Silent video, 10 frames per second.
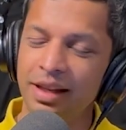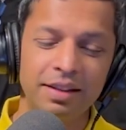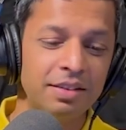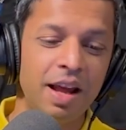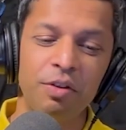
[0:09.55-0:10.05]

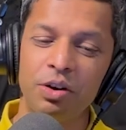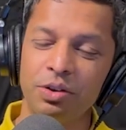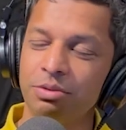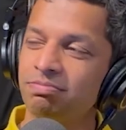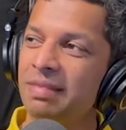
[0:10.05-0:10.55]
That's never
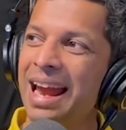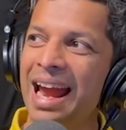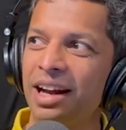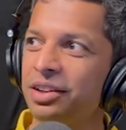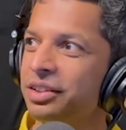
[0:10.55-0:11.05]
going to
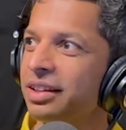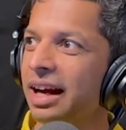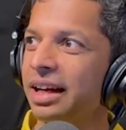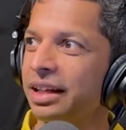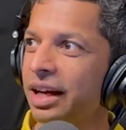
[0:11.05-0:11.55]
end,
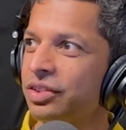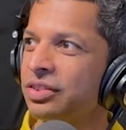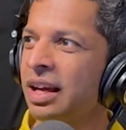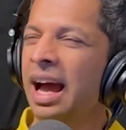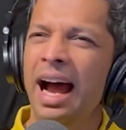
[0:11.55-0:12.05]
I guess.